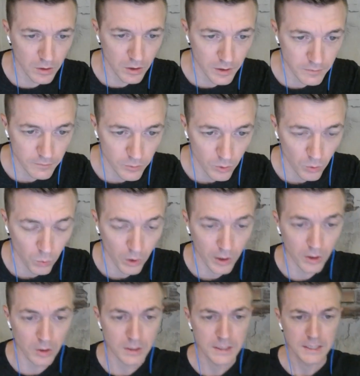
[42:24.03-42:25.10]
for a
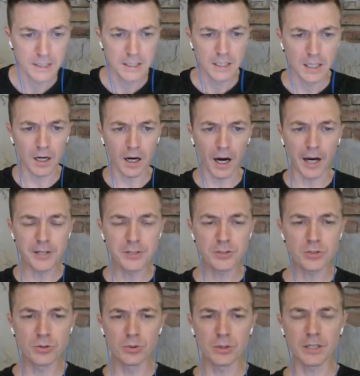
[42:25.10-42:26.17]
while? I
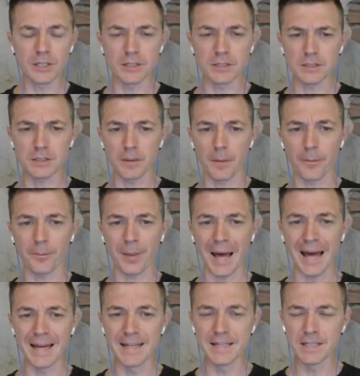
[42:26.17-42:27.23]
do get
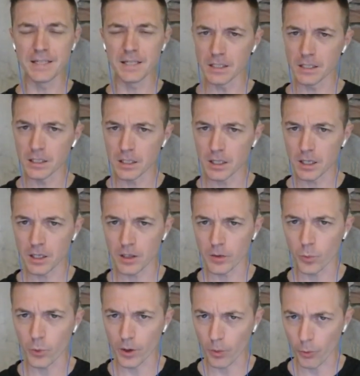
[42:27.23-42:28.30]
pain
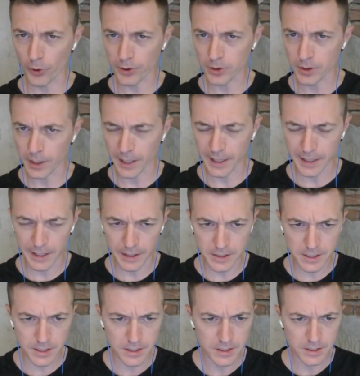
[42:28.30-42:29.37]
when I'm working at
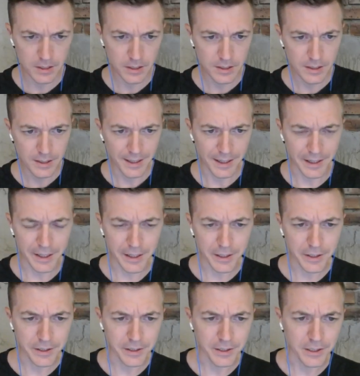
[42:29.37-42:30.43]

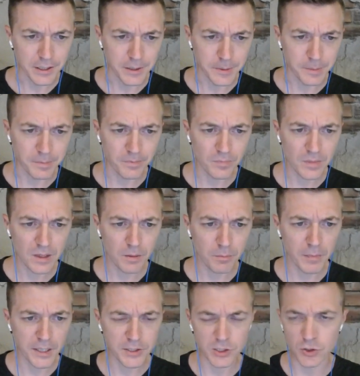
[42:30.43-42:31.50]
a
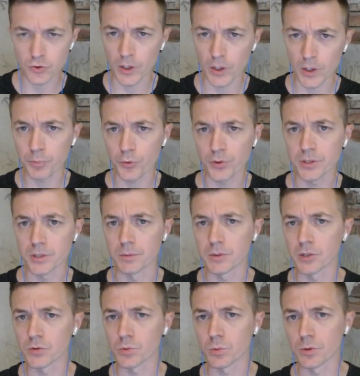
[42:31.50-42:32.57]
Magic Grand Prix
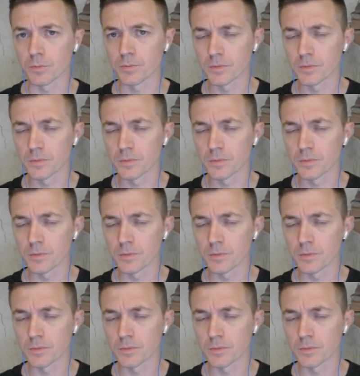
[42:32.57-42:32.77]
because we're